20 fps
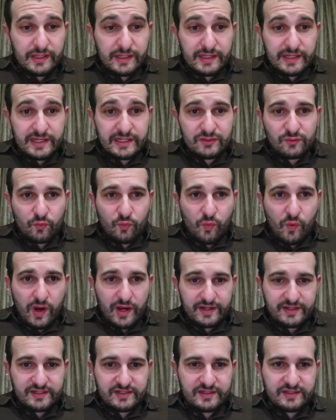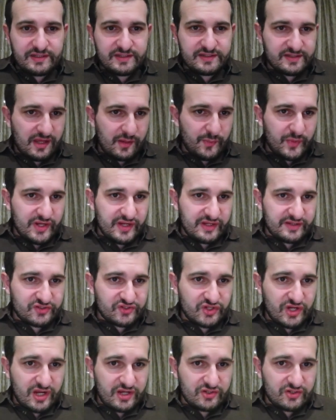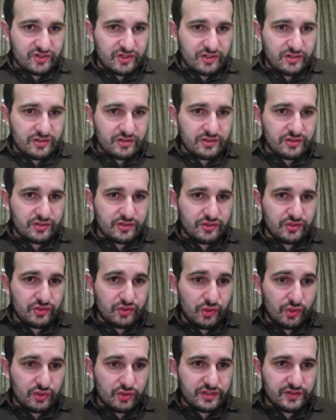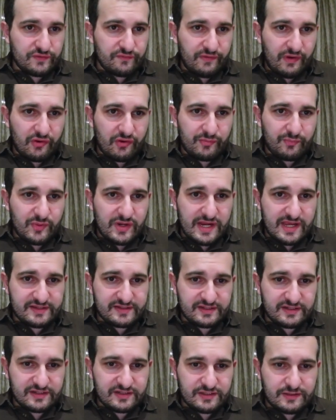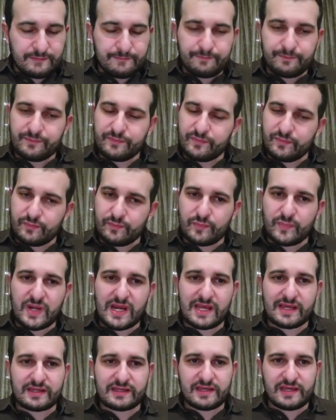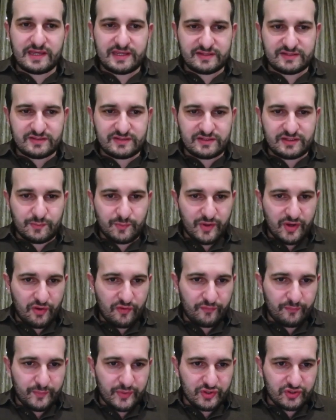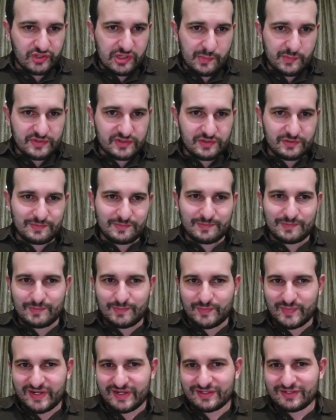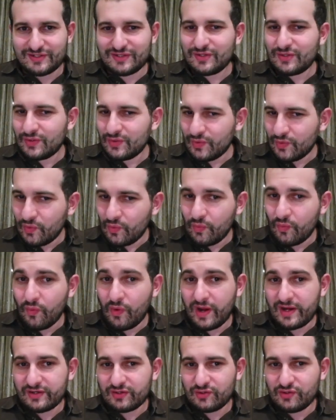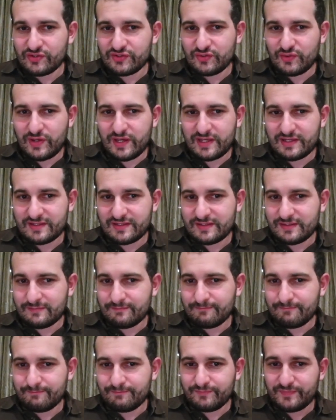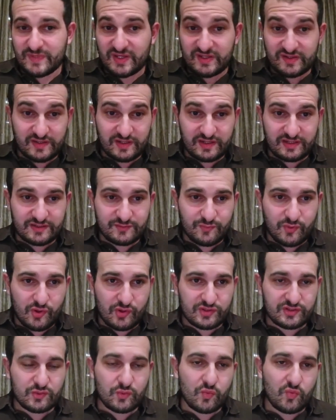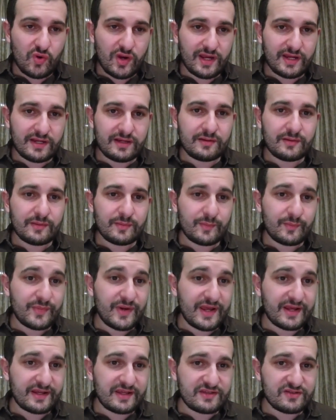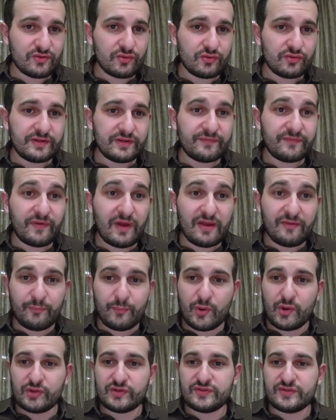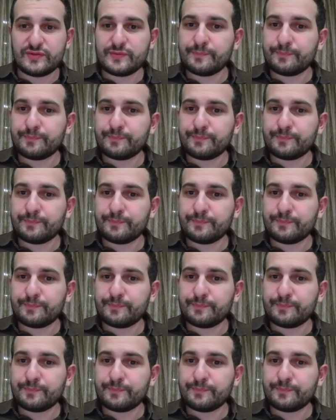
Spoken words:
and white is up in exchange. Not very pleasant. Black has the pair of bishops, but white also has 6 pawns, while black has only 5 pawns.